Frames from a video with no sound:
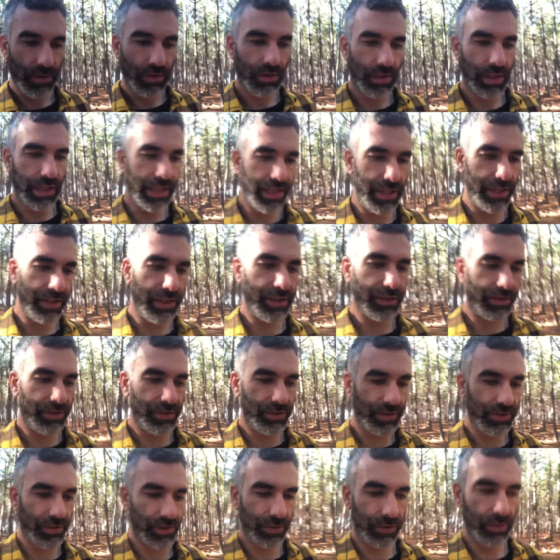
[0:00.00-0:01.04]
addition
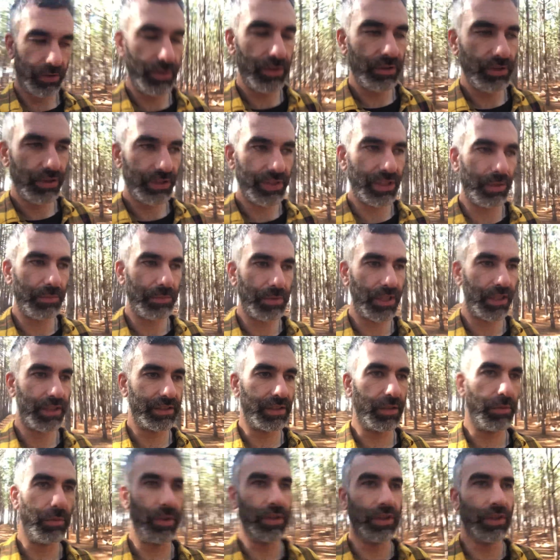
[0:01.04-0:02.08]
to subjects
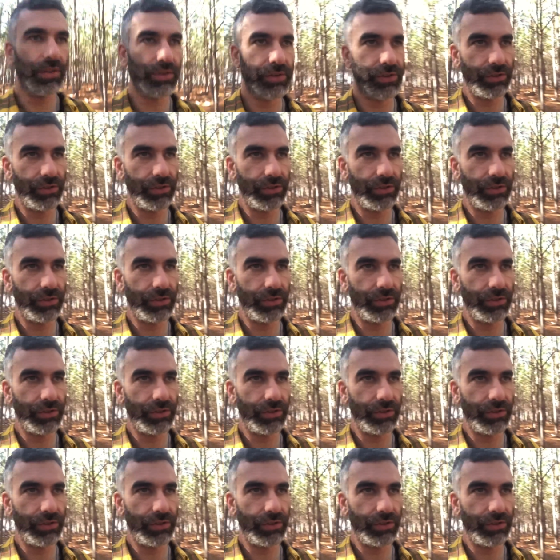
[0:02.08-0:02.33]
that we're used